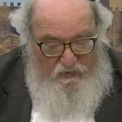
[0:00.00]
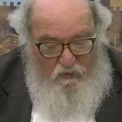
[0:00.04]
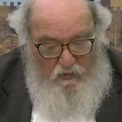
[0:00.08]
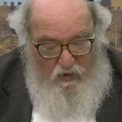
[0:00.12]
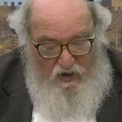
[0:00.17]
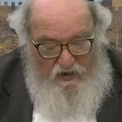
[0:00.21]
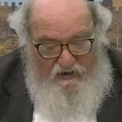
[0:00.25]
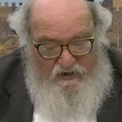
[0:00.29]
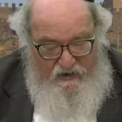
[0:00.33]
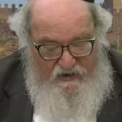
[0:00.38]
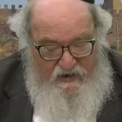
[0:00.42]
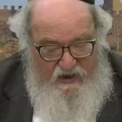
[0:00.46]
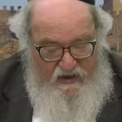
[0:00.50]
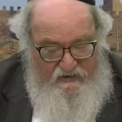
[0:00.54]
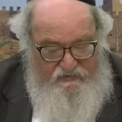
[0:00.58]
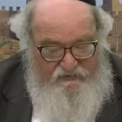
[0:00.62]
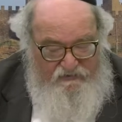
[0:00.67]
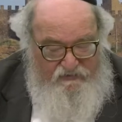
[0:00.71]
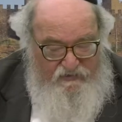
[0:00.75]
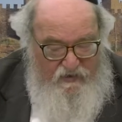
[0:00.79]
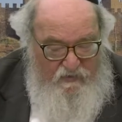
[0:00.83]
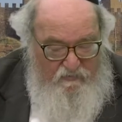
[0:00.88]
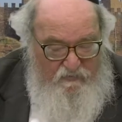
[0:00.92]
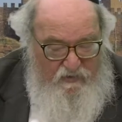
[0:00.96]
We want to
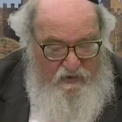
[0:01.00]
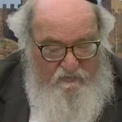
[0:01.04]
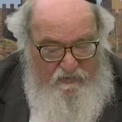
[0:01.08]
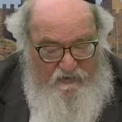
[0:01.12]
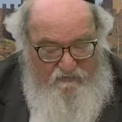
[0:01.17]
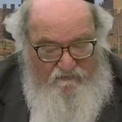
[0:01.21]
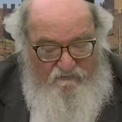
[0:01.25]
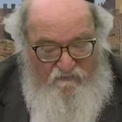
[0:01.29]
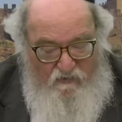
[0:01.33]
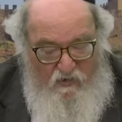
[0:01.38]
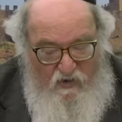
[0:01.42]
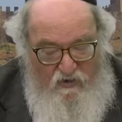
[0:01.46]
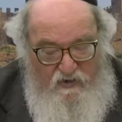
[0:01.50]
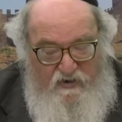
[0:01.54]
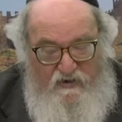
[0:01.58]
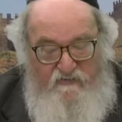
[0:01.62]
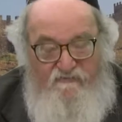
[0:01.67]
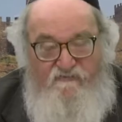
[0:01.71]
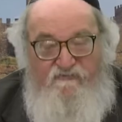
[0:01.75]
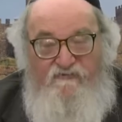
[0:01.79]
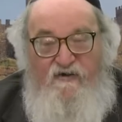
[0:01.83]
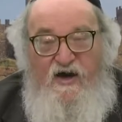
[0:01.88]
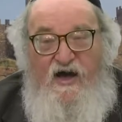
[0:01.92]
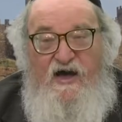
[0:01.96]
get Shimi before
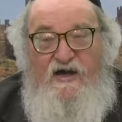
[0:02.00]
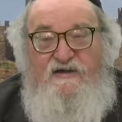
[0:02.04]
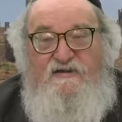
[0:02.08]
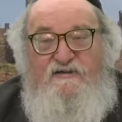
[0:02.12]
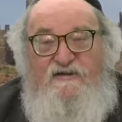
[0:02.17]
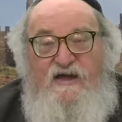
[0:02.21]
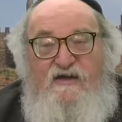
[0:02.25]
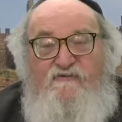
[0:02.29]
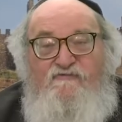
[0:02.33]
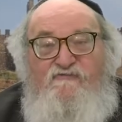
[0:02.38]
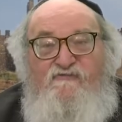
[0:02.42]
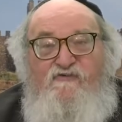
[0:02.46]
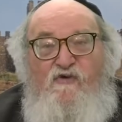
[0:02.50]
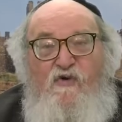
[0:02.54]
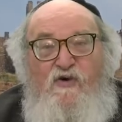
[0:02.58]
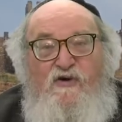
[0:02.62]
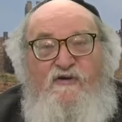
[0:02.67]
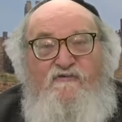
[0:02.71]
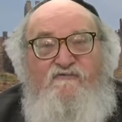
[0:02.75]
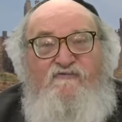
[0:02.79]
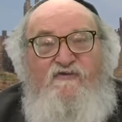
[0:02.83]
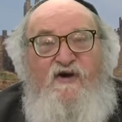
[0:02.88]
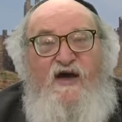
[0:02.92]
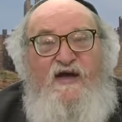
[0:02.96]
he finds a
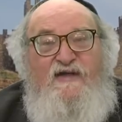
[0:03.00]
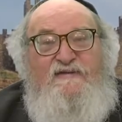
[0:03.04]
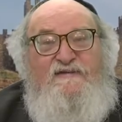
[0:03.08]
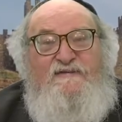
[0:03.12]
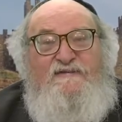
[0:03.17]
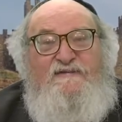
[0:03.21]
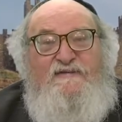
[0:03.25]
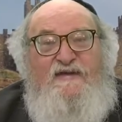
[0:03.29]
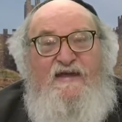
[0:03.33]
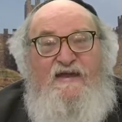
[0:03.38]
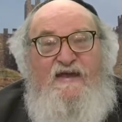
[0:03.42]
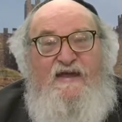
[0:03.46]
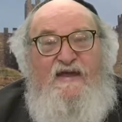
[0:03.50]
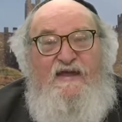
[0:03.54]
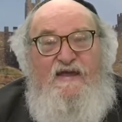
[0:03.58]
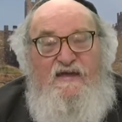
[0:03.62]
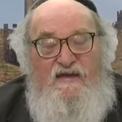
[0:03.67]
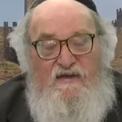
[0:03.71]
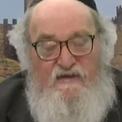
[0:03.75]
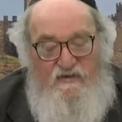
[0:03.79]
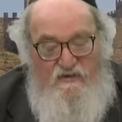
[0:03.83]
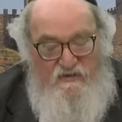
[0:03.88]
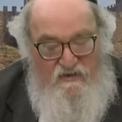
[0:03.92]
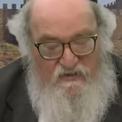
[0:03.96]
fortified
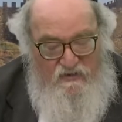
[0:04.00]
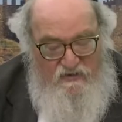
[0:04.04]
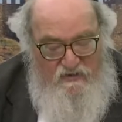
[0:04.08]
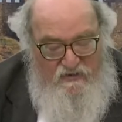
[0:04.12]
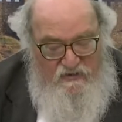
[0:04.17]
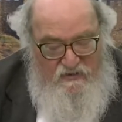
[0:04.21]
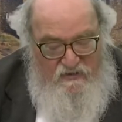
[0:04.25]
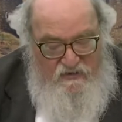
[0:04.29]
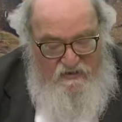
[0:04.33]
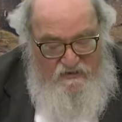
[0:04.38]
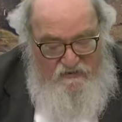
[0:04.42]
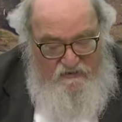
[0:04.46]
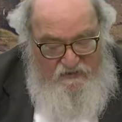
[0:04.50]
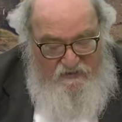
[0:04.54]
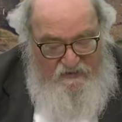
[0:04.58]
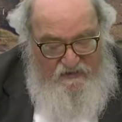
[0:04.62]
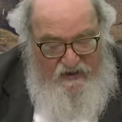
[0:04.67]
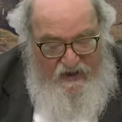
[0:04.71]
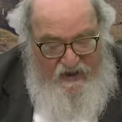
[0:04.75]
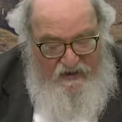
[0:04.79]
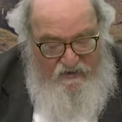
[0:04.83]
city to